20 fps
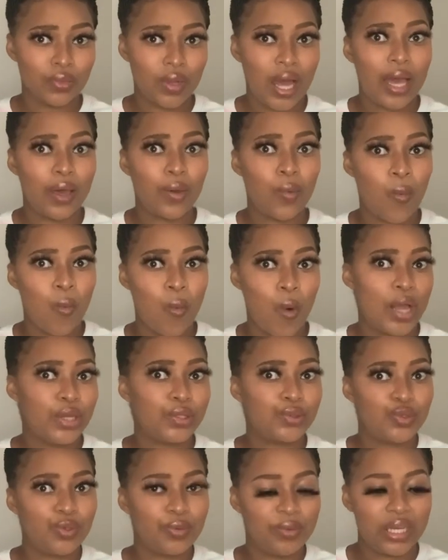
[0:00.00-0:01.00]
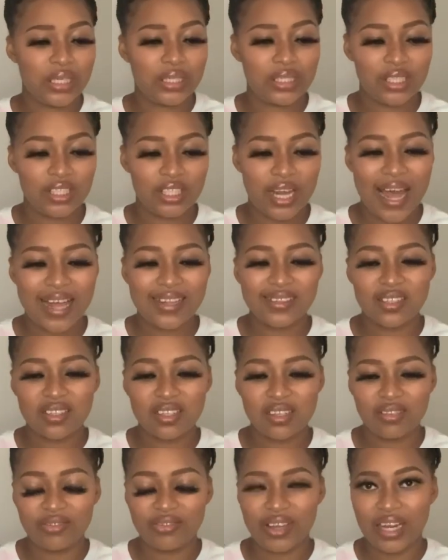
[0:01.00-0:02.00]
I want to be a teacher.
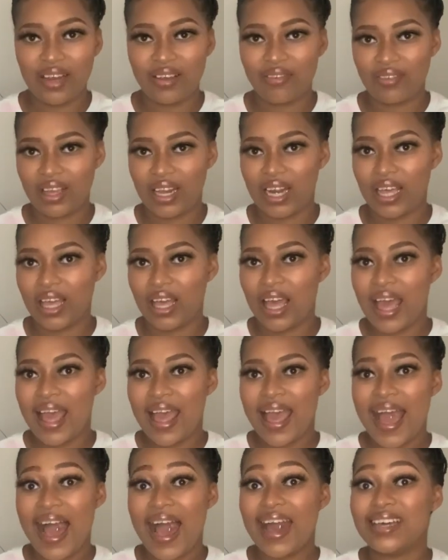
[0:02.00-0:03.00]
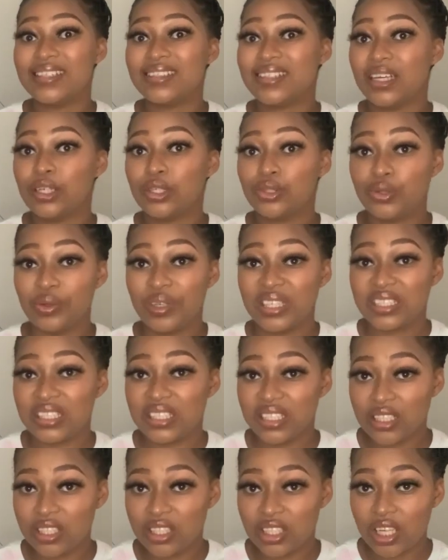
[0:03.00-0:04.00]
Until very, very, I started doing
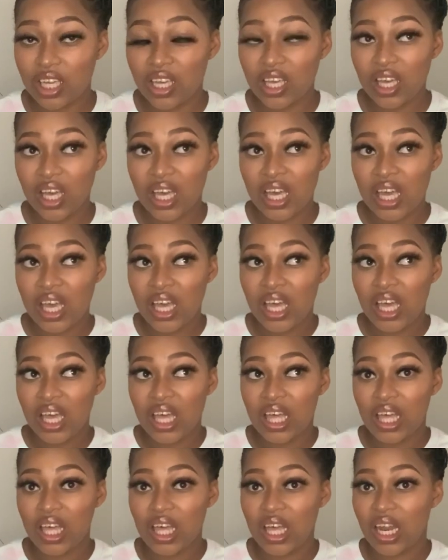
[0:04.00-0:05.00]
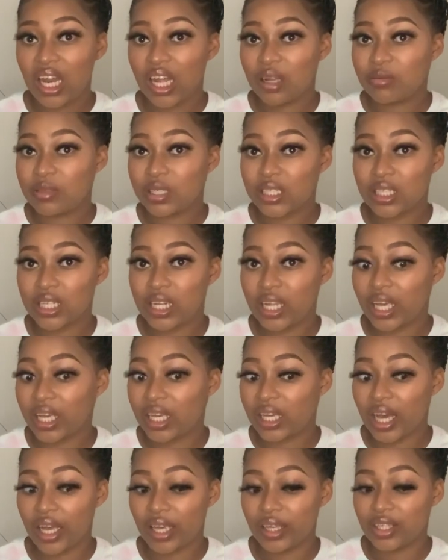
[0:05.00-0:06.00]
teaching and I'm just
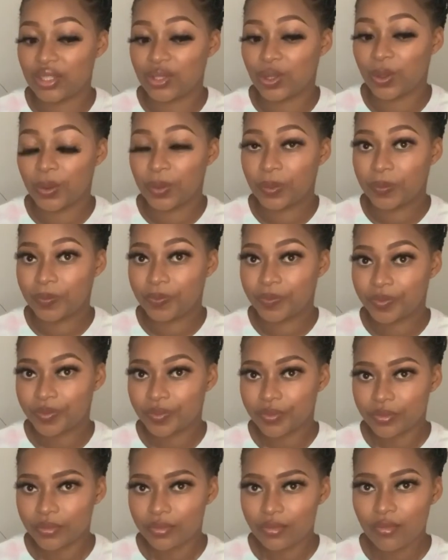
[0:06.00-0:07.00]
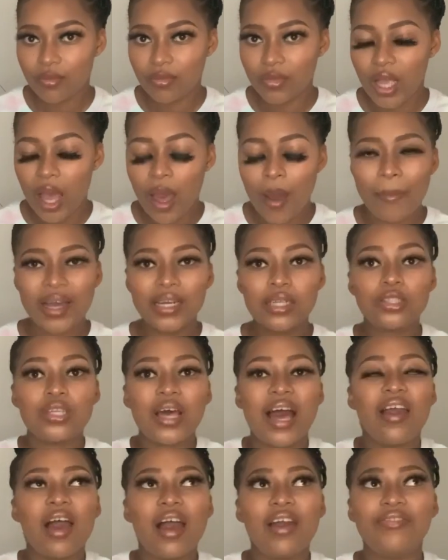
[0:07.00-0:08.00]
like, I guess y'all. But it's,
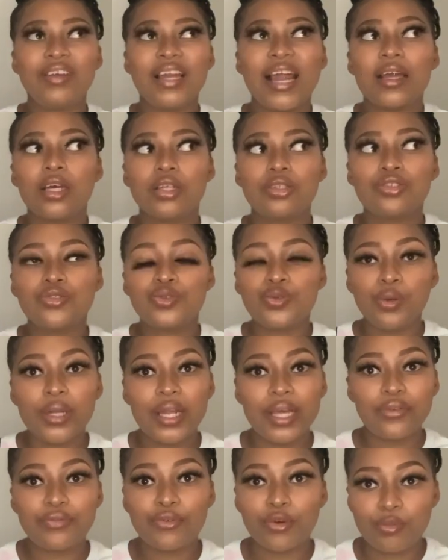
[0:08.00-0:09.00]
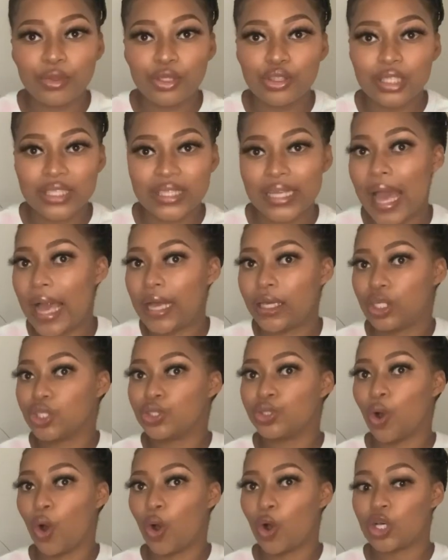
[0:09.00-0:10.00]
I feel like it's too late for me to say
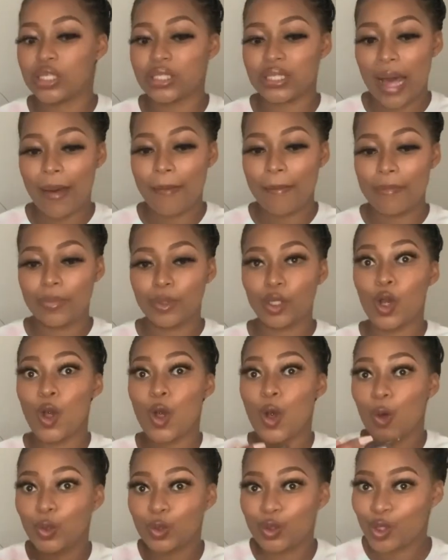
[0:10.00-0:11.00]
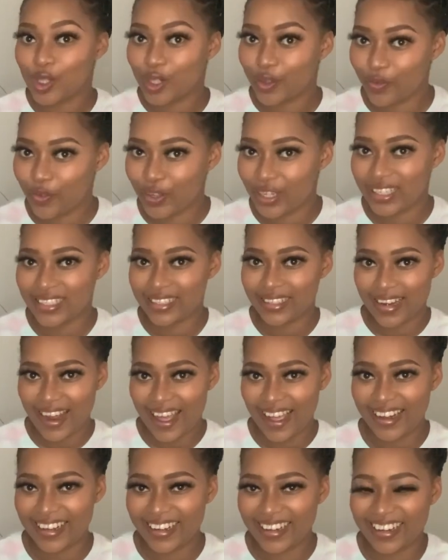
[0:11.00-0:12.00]
Akisho because I'm close to the finish
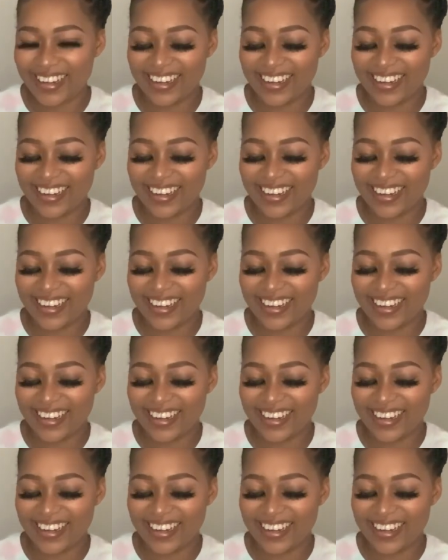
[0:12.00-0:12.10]
line.